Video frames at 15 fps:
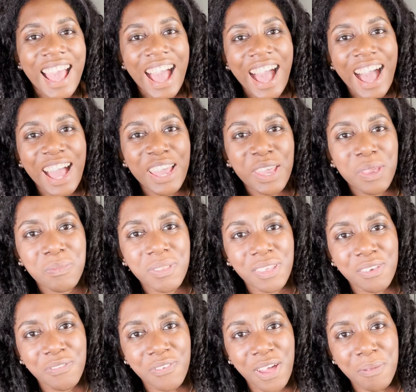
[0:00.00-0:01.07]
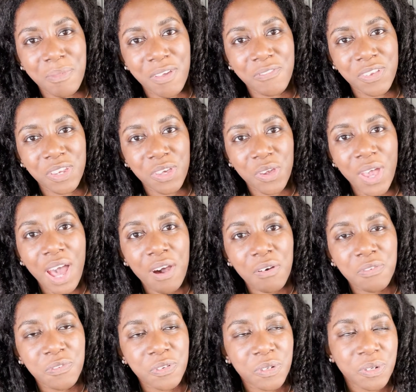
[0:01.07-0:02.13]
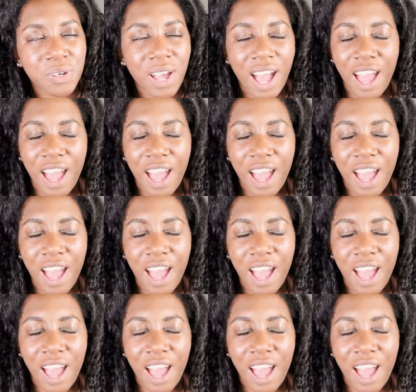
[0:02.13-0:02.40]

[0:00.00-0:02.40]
I hope that you found my video helpful.